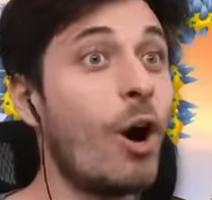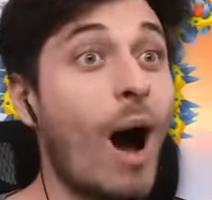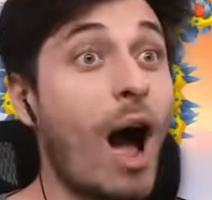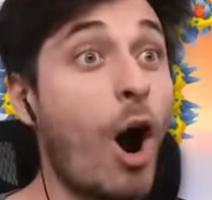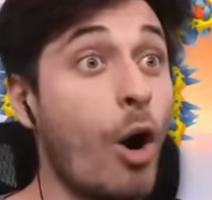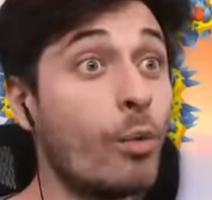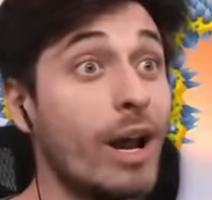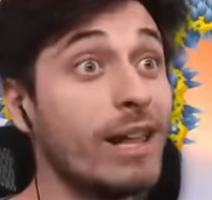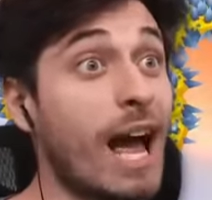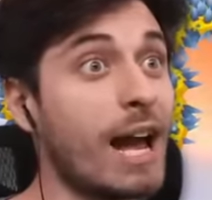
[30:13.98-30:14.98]
I, oh
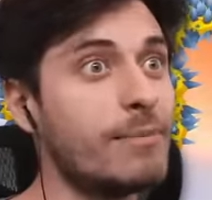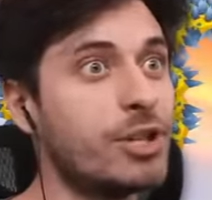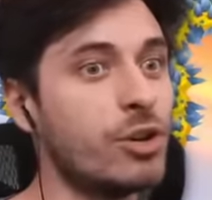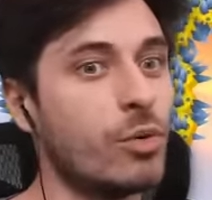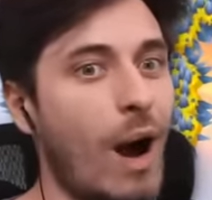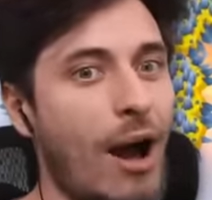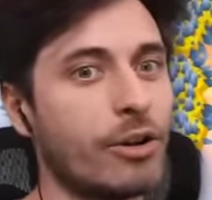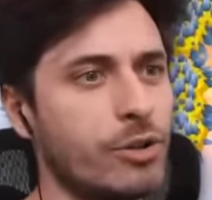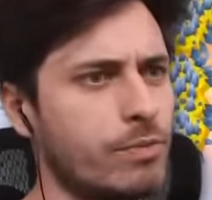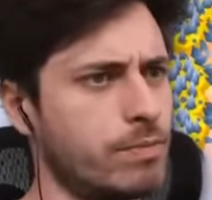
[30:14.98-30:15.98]
really? I am too. Wow,
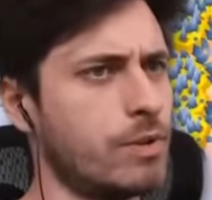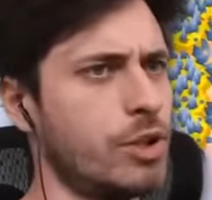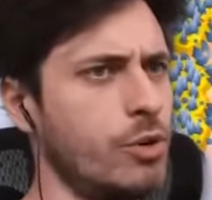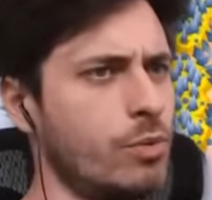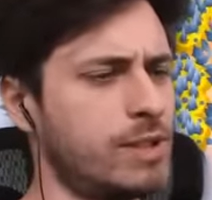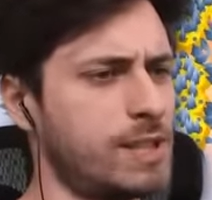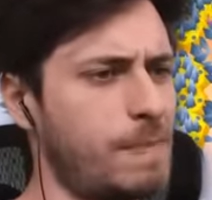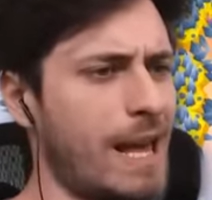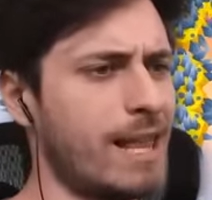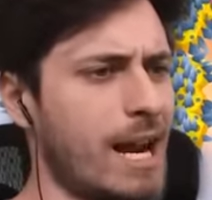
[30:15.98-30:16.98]
you you
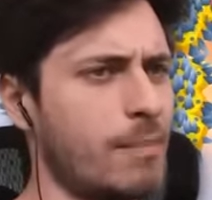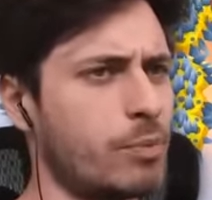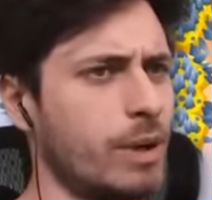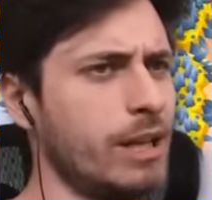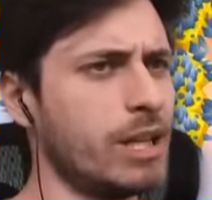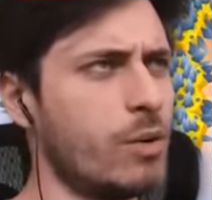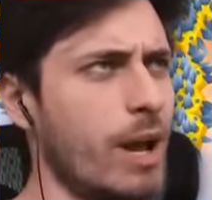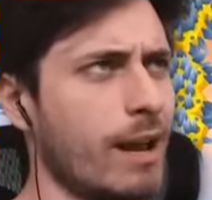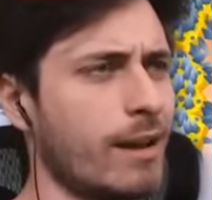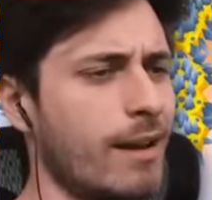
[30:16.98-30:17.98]
sped that up really quick.